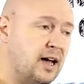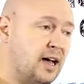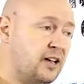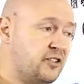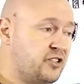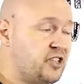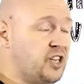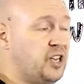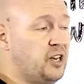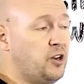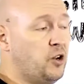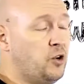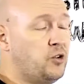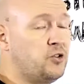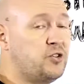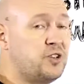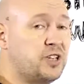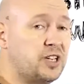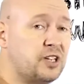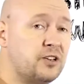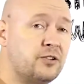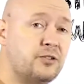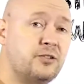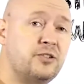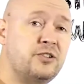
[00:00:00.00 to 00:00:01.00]
Shared
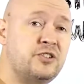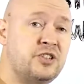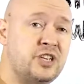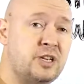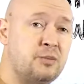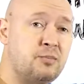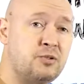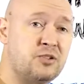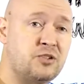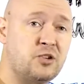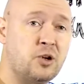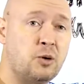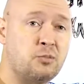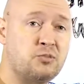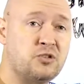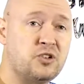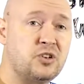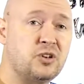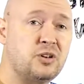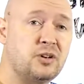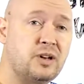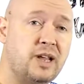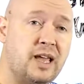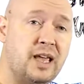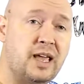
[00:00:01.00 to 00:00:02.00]
hosting is the cheapest option,
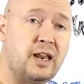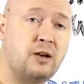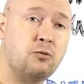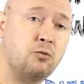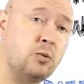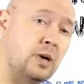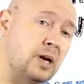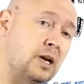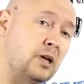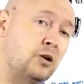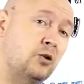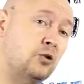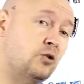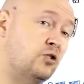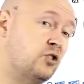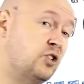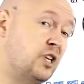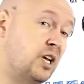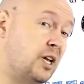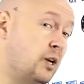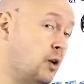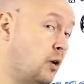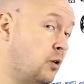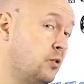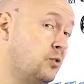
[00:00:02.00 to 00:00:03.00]
and really good
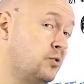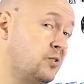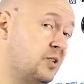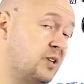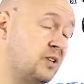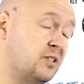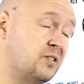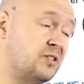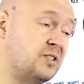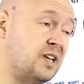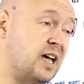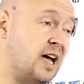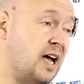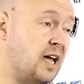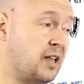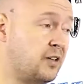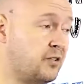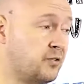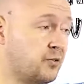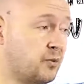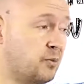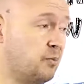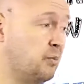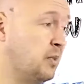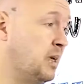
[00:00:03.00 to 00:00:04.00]
shared hosting starts
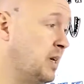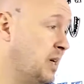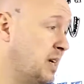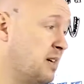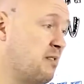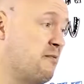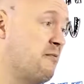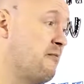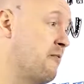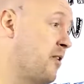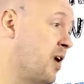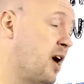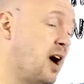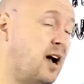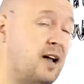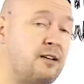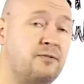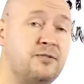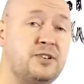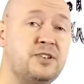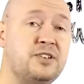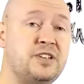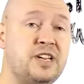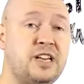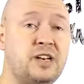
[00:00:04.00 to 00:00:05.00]
from $5
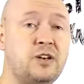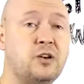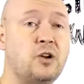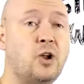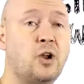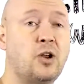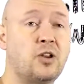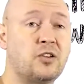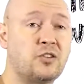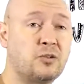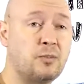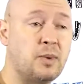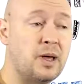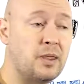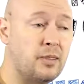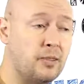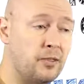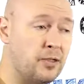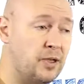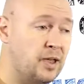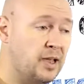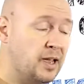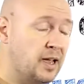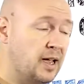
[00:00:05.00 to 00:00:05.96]
to $10 a month.